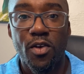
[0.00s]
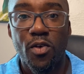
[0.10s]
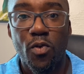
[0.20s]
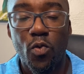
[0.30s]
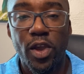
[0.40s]

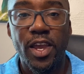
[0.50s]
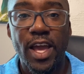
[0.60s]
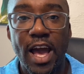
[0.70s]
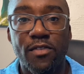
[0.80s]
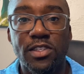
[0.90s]
We
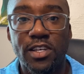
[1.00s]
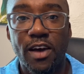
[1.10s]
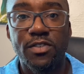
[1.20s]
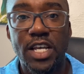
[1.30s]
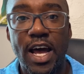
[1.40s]
have a
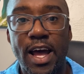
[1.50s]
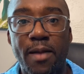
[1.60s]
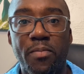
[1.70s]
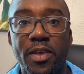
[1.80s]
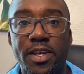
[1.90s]
tough
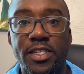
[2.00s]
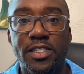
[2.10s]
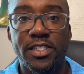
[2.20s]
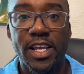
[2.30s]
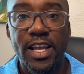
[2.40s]
time
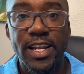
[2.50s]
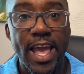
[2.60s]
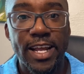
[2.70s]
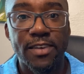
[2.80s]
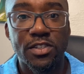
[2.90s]
seeing
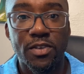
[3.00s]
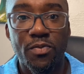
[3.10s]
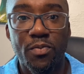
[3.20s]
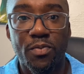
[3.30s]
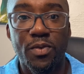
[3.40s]
negatives.
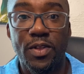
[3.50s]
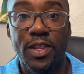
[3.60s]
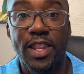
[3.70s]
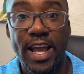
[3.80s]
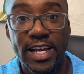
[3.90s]

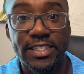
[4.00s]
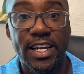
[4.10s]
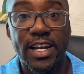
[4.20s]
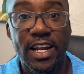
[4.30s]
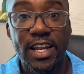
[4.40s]
Like I said
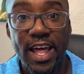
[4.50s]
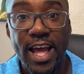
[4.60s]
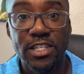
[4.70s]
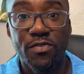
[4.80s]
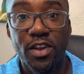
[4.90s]
in the
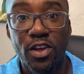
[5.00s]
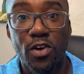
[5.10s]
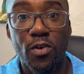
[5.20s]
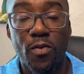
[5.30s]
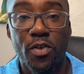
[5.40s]
last
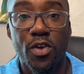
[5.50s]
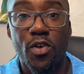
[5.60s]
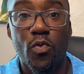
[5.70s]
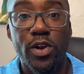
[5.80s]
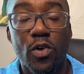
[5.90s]
video,
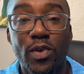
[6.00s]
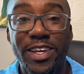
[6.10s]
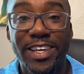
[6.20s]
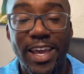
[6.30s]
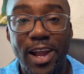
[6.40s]
we don't really
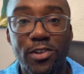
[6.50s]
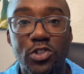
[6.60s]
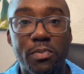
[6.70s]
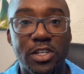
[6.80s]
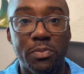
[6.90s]
care too
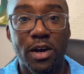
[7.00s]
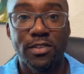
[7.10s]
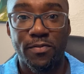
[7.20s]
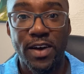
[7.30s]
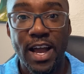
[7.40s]
much about the
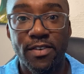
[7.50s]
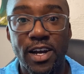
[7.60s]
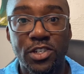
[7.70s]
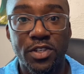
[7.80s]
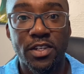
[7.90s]

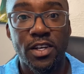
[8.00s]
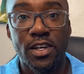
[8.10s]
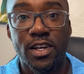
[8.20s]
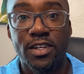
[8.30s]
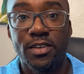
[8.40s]
$500
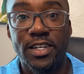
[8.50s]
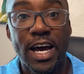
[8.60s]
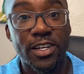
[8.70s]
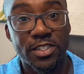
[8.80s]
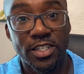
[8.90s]

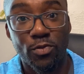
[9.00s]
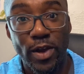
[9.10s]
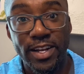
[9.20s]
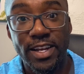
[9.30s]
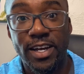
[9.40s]
that's
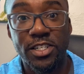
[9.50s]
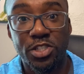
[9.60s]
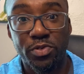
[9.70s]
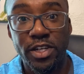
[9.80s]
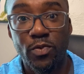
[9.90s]
waiting down the
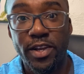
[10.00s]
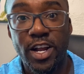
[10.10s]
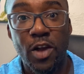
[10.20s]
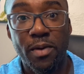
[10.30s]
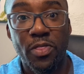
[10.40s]
street. We care
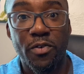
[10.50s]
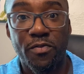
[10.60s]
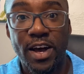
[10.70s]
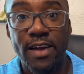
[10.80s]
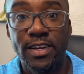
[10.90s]
about the
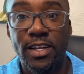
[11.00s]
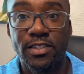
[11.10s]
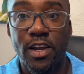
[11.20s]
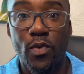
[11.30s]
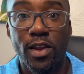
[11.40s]
$5
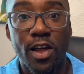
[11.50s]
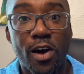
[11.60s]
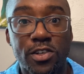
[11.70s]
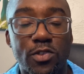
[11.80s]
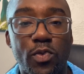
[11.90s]
that we
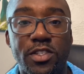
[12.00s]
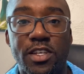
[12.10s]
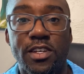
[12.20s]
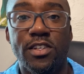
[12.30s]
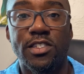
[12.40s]
lost. We
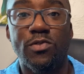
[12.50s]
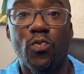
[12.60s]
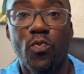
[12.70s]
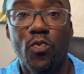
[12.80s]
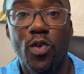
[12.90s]
tend
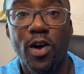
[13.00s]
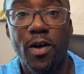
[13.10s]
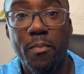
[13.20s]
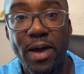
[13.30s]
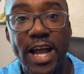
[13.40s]
to
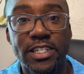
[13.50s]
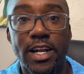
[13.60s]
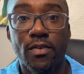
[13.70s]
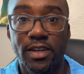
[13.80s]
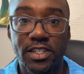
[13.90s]
imagine that
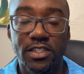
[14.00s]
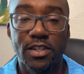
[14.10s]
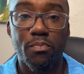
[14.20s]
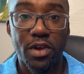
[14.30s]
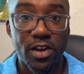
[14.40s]
relationship
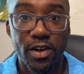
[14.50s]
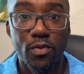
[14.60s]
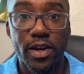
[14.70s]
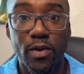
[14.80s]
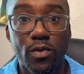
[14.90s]
better than
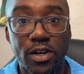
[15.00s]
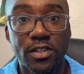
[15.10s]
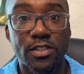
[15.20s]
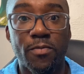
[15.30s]
what it was.